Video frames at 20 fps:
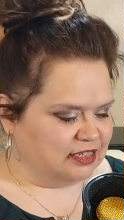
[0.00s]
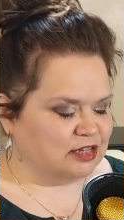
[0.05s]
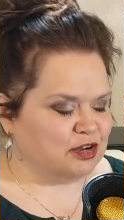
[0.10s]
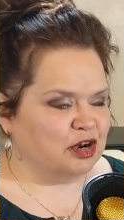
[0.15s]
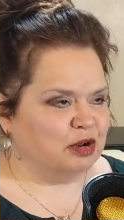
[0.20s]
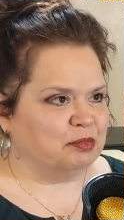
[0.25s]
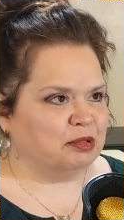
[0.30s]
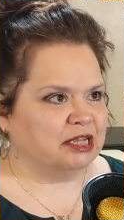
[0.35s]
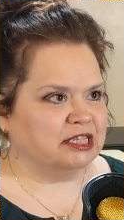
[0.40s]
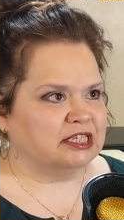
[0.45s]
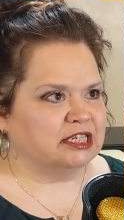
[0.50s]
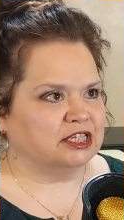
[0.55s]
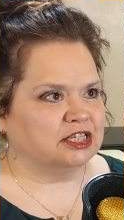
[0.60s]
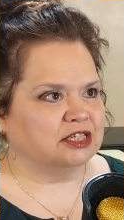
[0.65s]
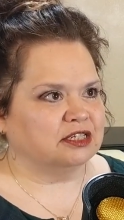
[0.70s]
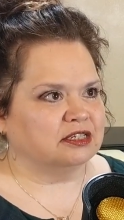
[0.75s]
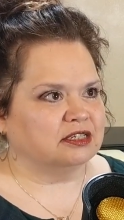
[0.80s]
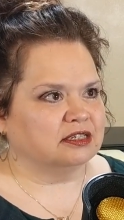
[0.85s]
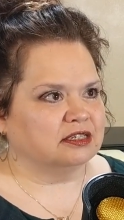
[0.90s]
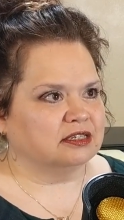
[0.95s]
Sony
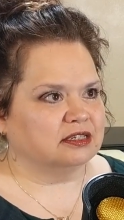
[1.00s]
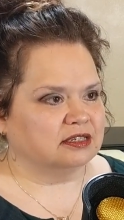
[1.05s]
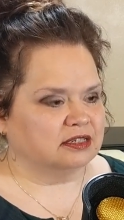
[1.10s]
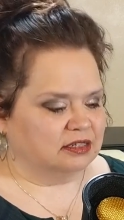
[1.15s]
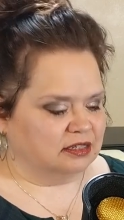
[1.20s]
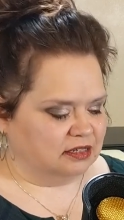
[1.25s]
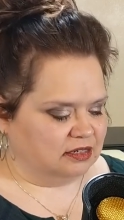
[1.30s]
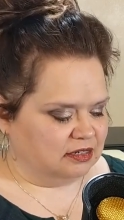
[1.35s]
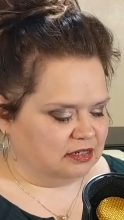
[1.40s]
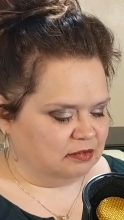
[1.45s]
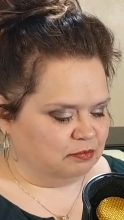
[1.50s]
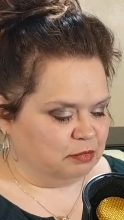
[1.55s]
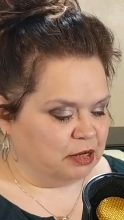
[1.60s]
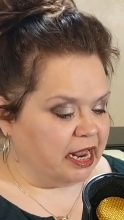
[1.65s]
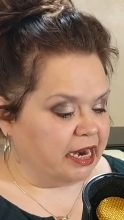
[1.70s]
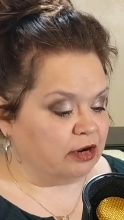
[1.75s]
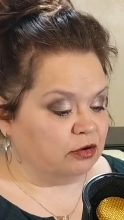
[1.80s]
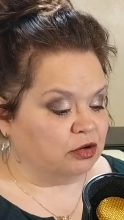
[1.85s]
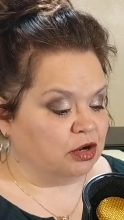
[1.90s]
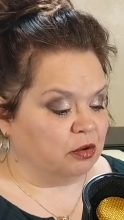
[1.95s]
PlayStation. But I
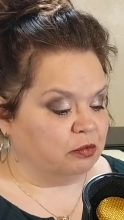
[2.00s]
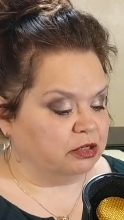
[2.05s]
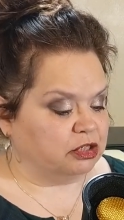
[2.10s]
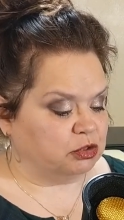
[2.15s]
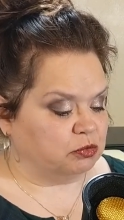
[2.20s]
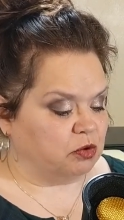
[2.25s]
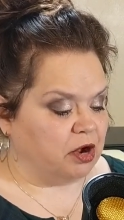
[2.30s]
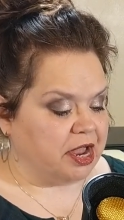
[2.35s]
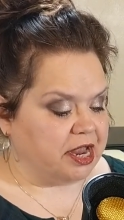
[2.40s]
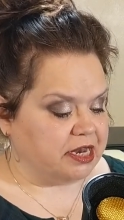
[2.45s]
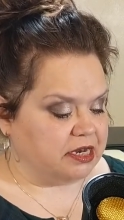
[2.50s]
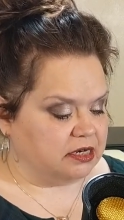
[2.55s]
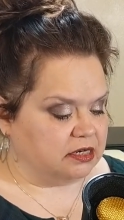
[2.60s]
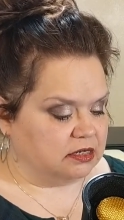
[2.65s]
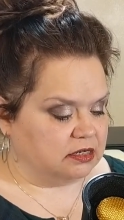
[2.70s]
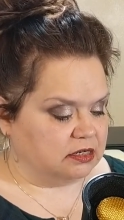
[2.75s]
don't know which one.